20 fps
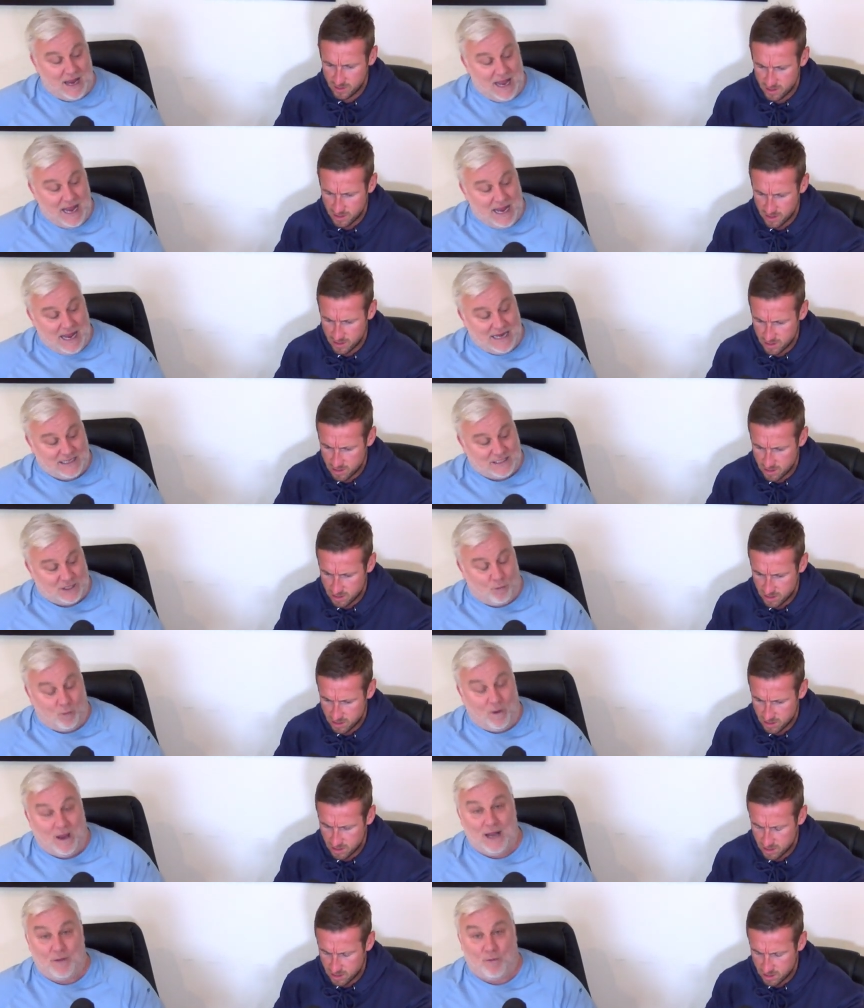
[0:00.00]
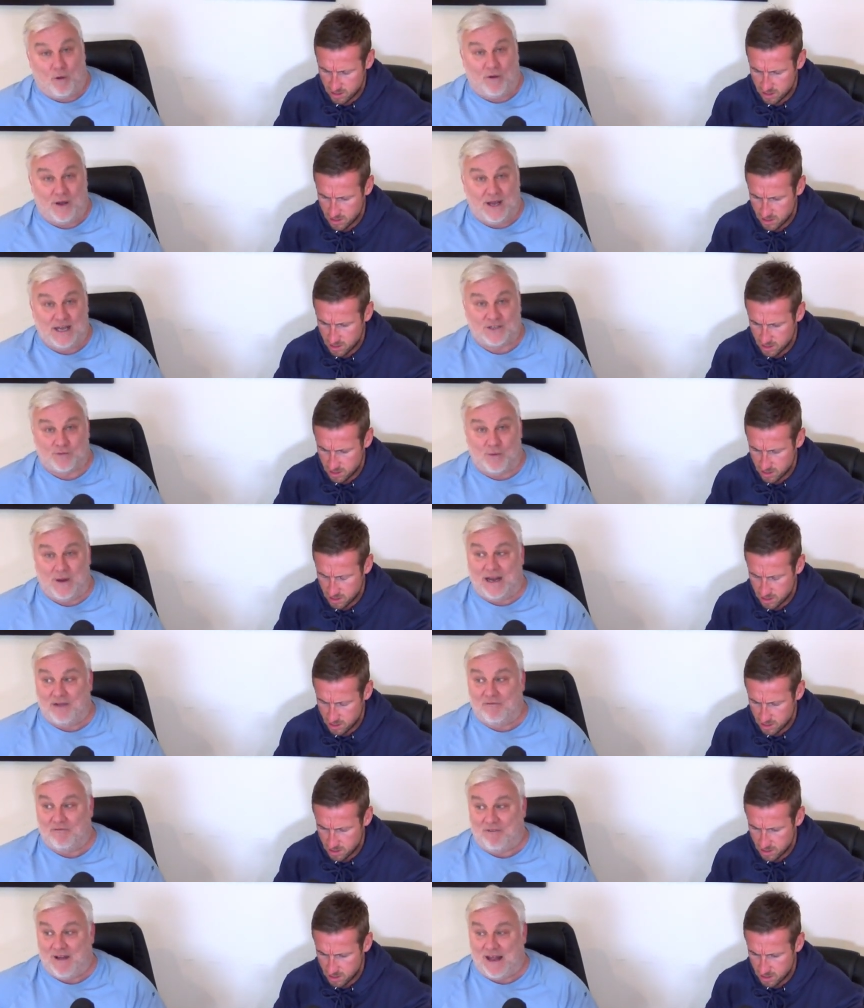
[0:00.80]
Speaker 1: yeah. it's a weird one. Here's
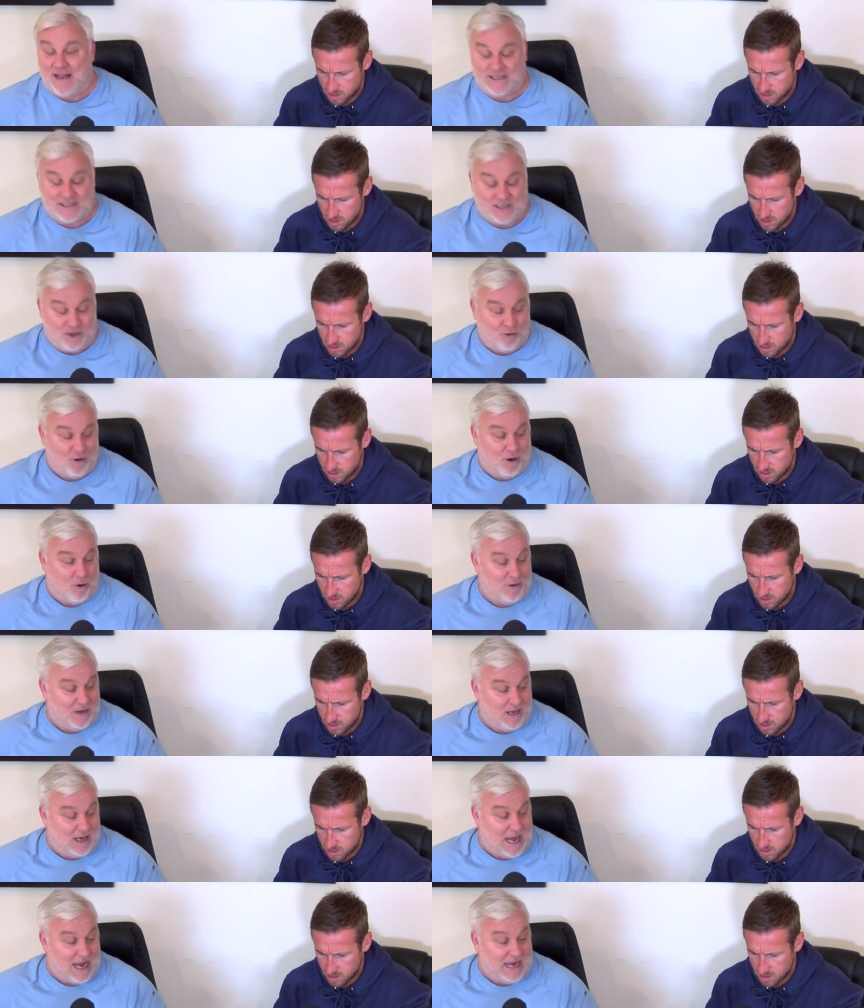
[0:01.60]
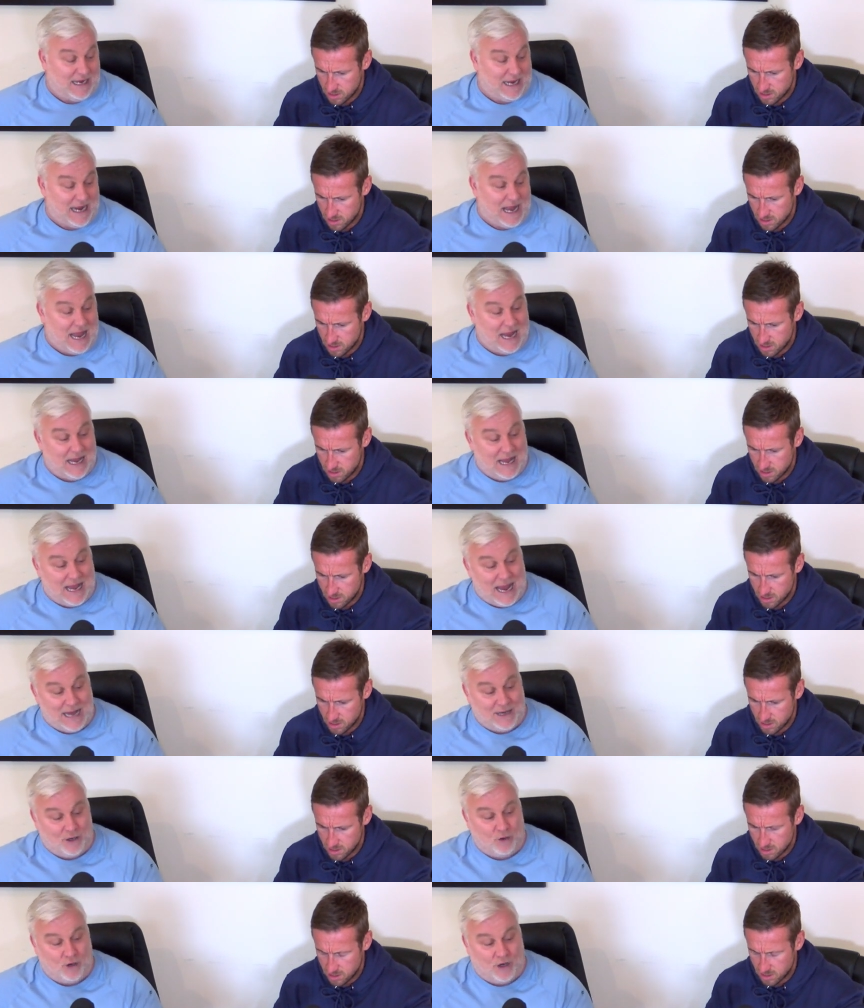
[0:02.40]
Wigan fans, so oh, you like it.
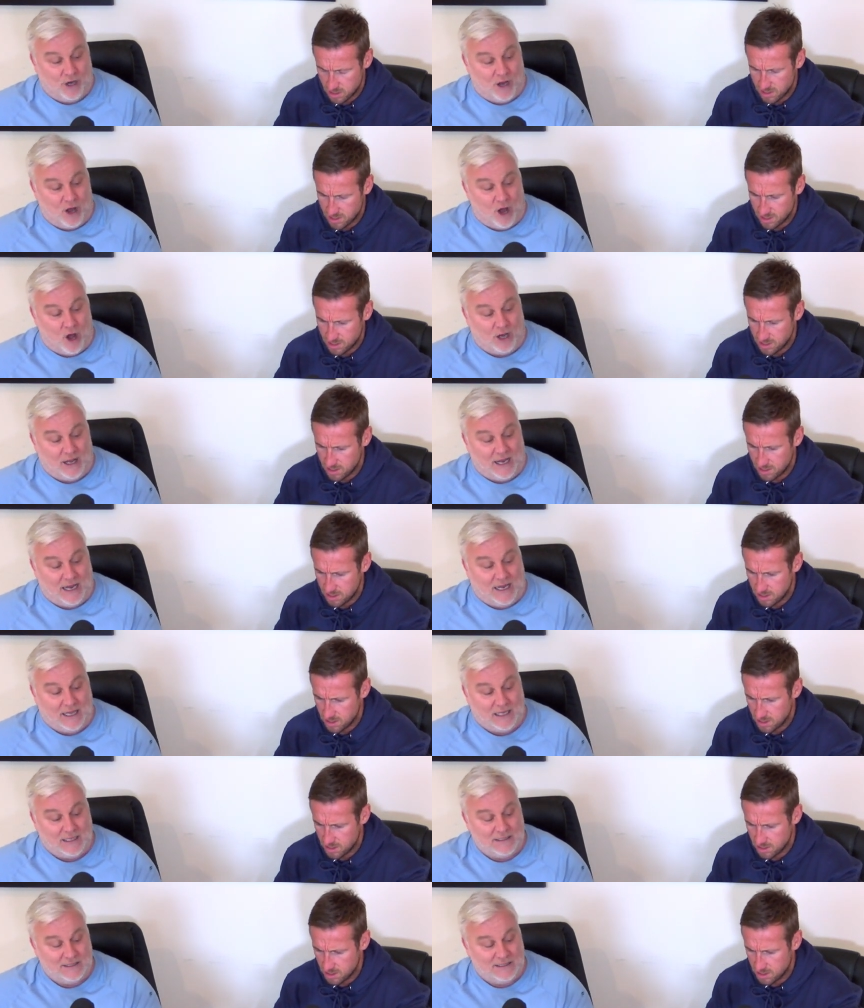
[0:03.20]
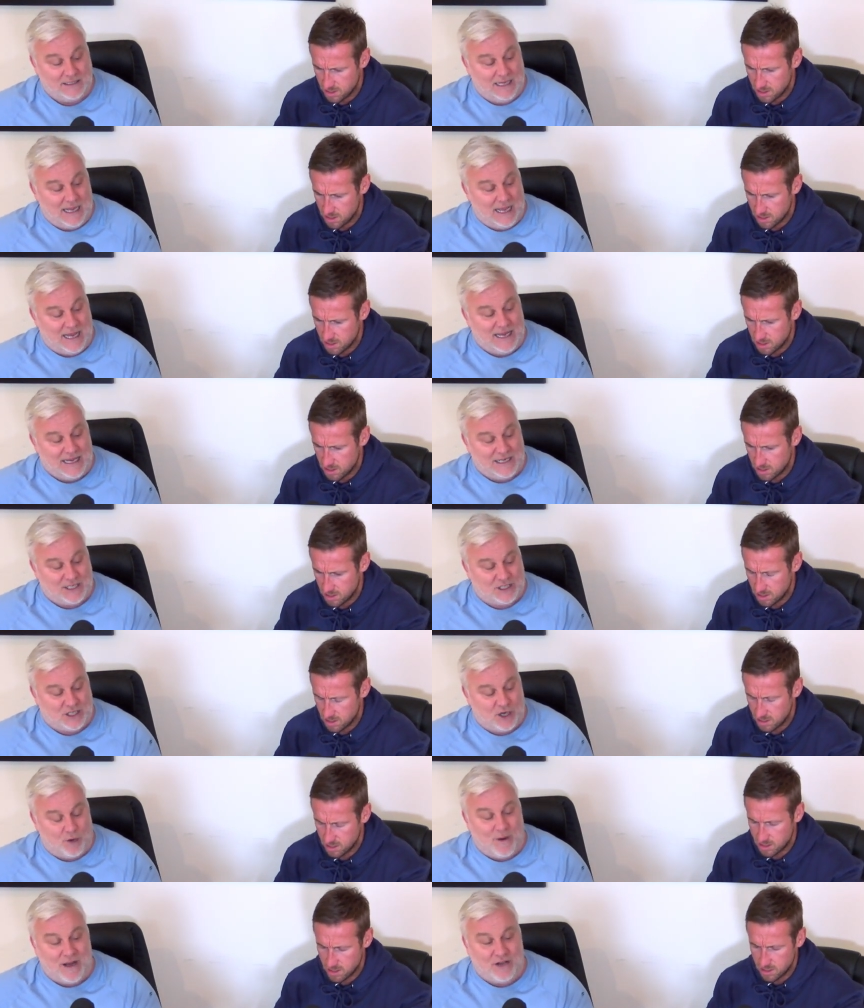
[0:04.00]
I, I look at Ollie, and he's
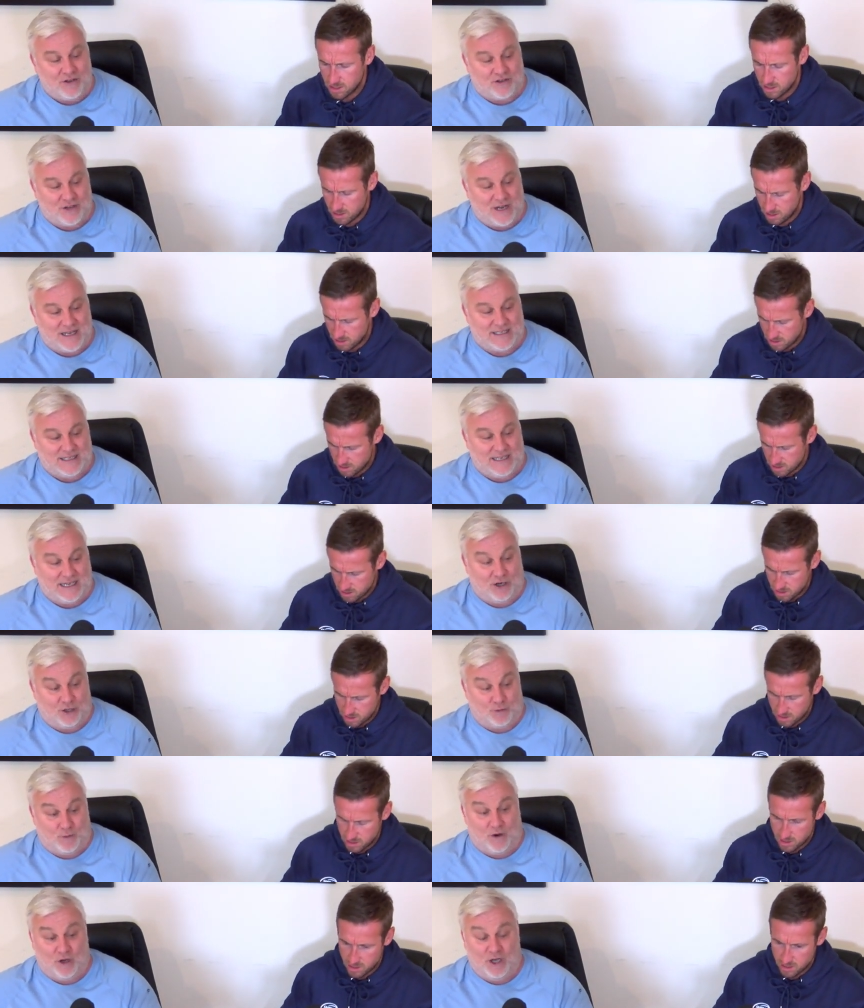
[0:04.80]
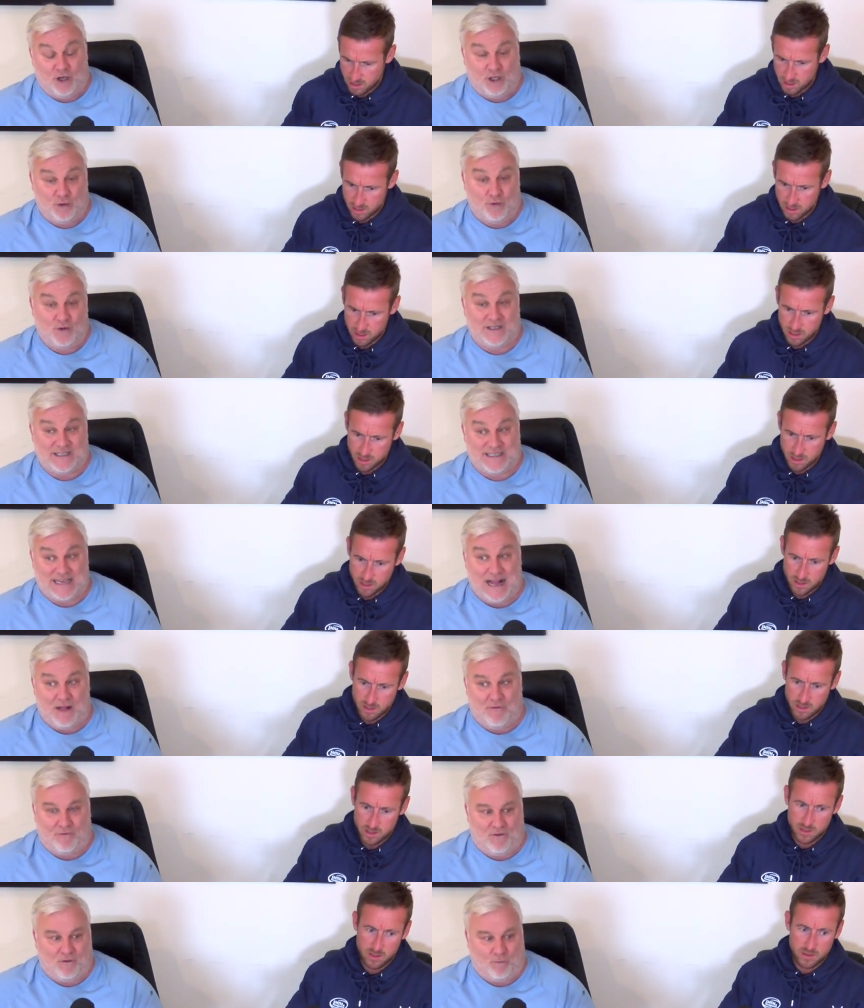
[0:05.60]
so interesting because we're going to do the
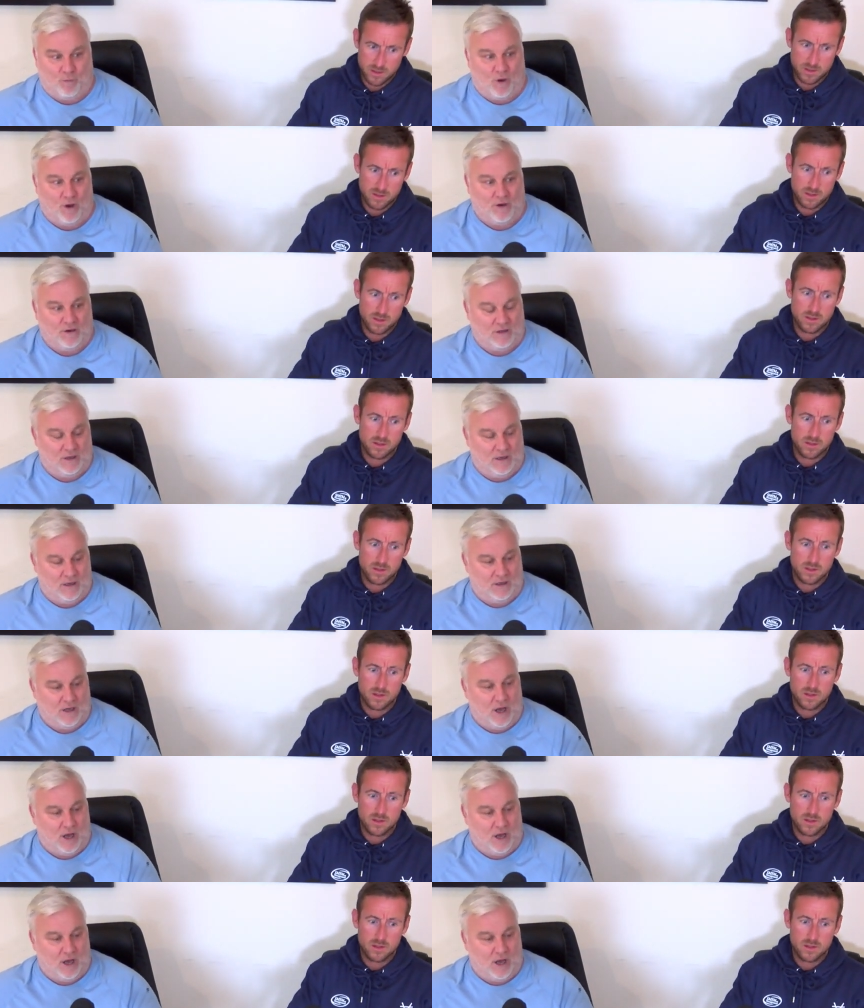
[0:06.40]
Salford one, and